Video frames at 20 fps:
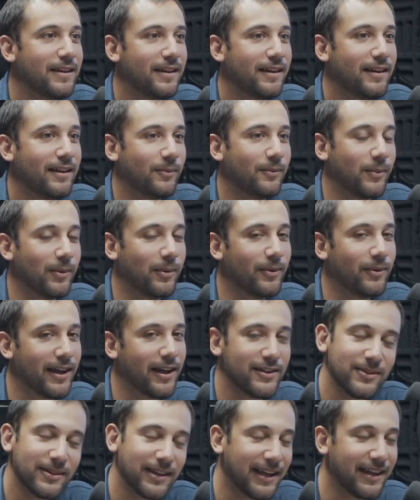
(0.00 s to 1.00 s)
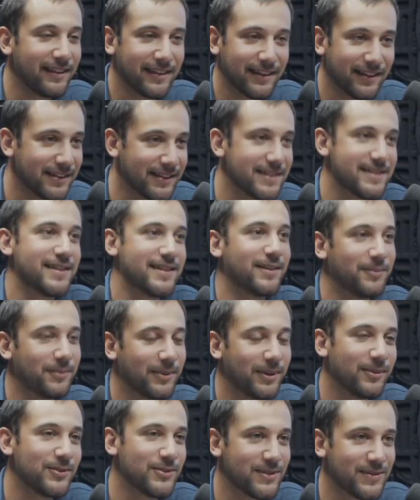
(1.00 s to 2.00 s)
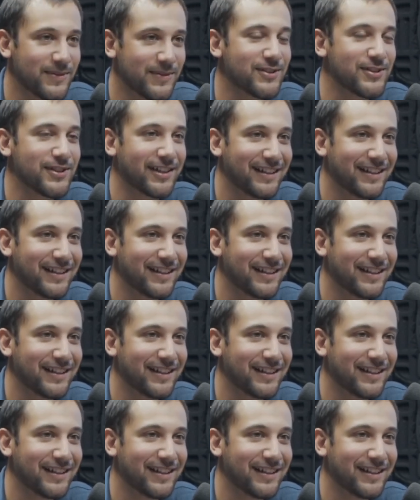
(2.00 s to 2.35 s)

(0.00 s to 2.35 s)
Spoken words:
We were not doing anything illicit. We were just fishing.